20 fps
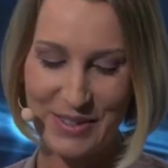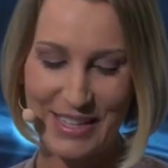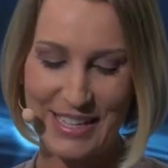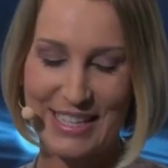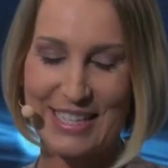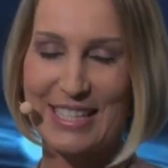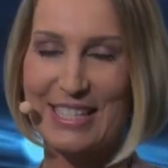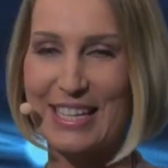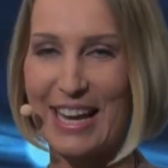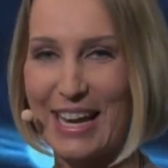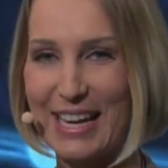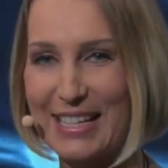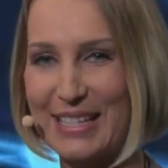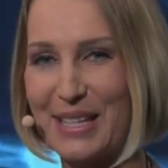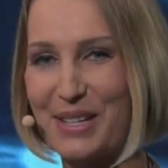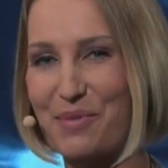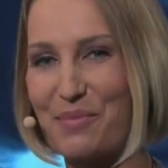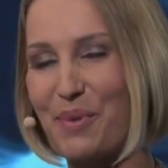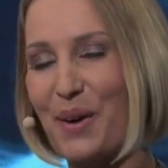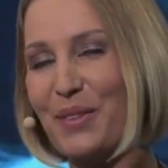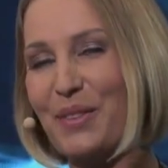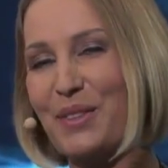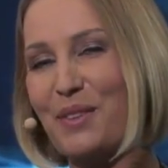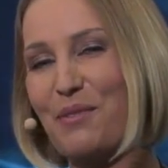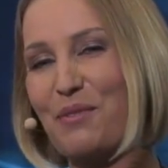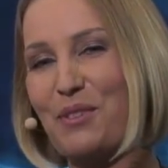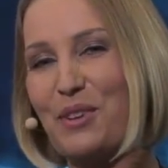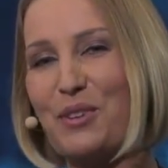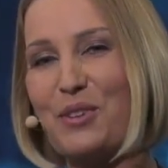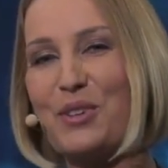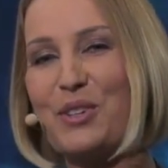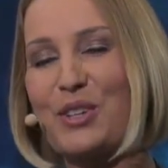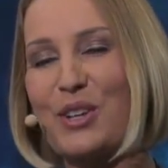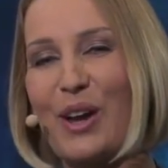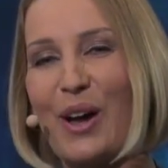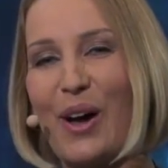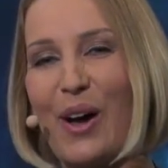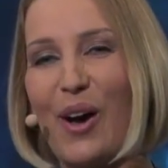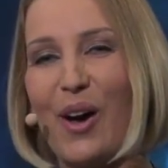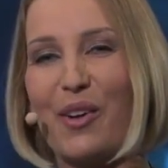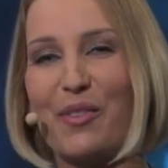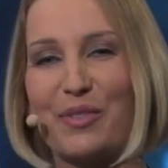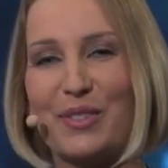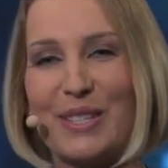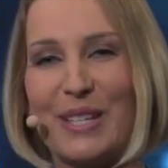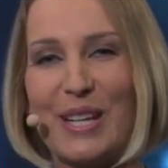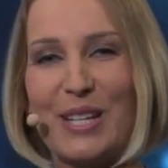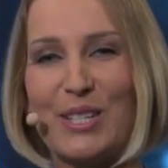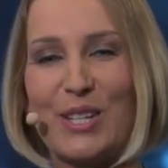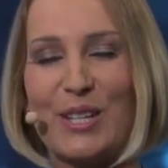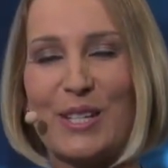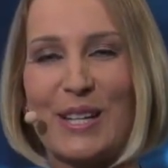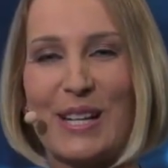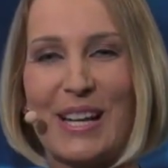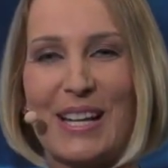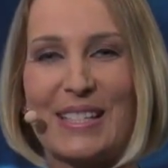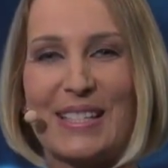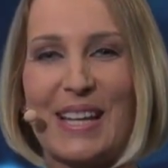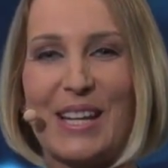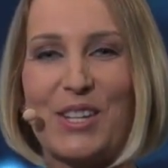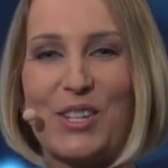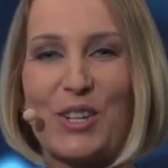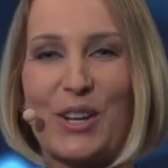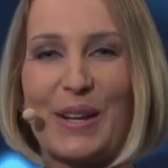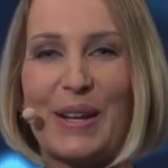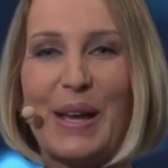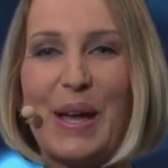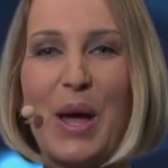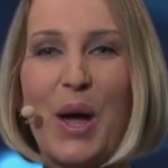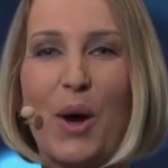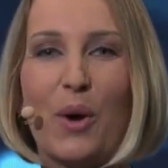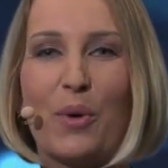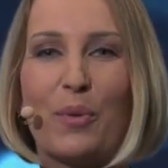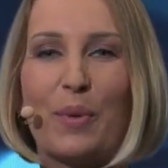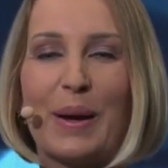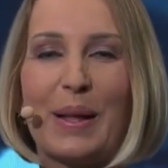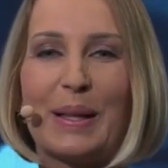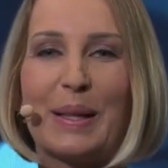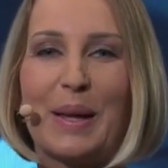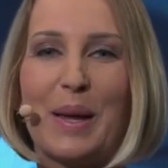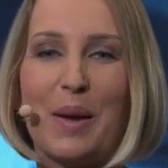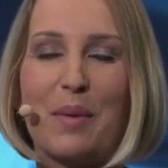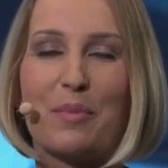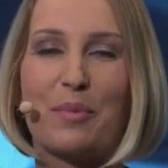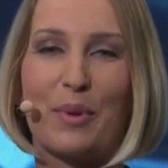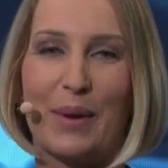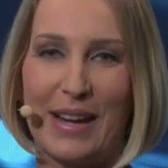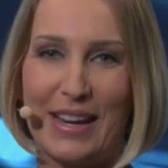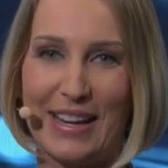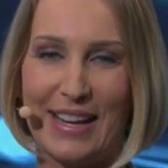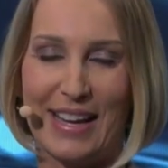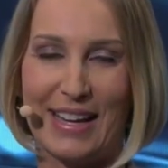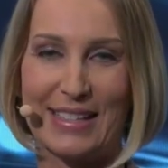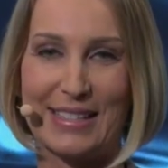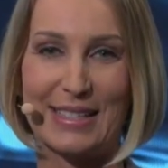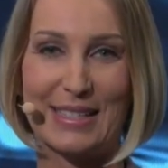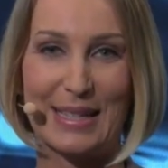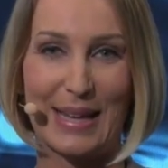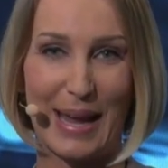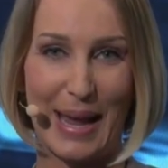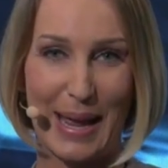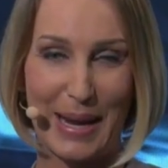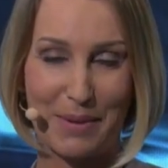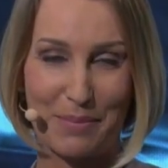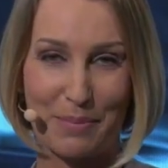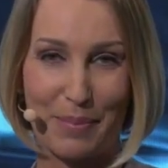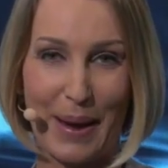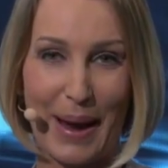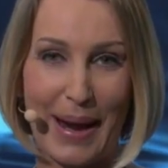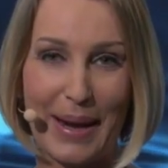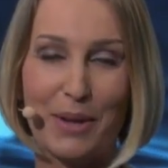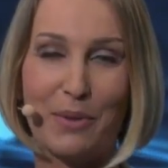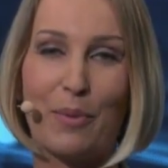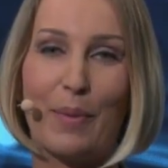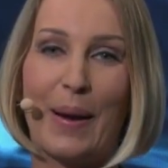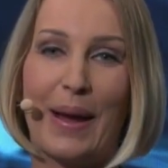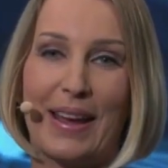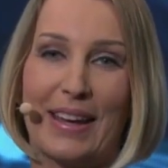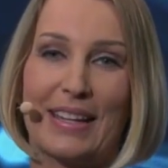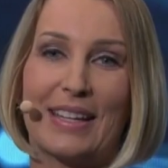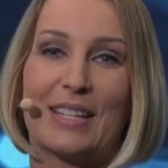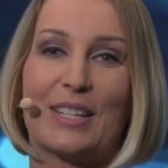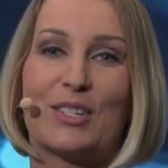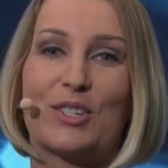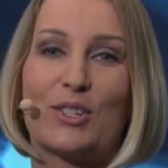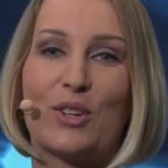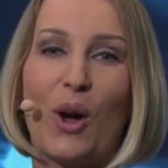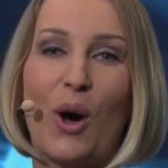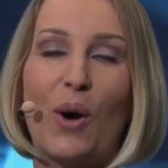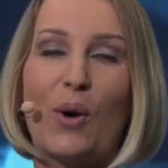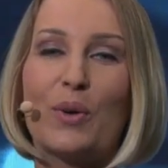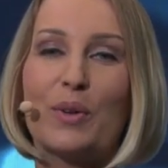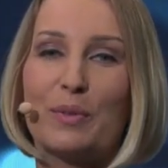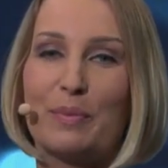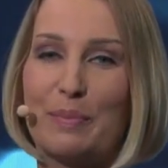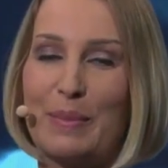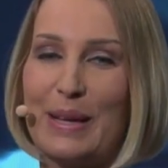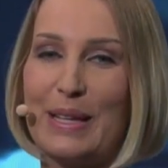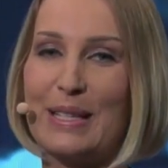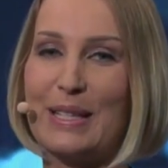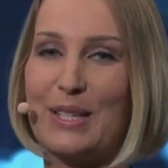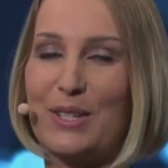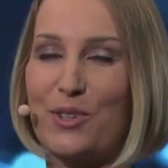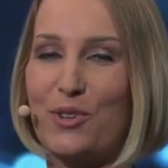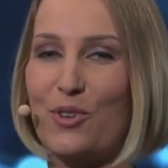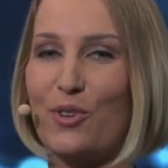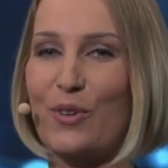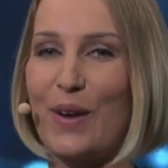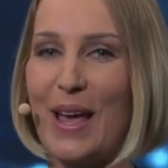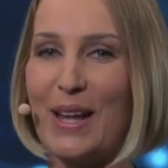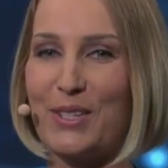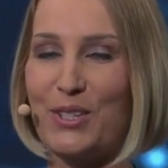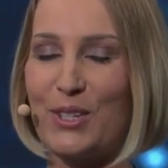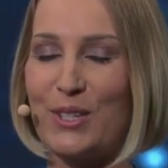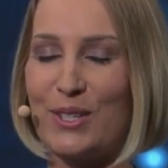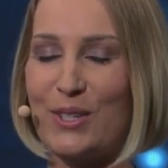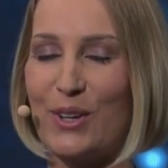excited what the future of digitalization will bring us. And by the way, don't miss to register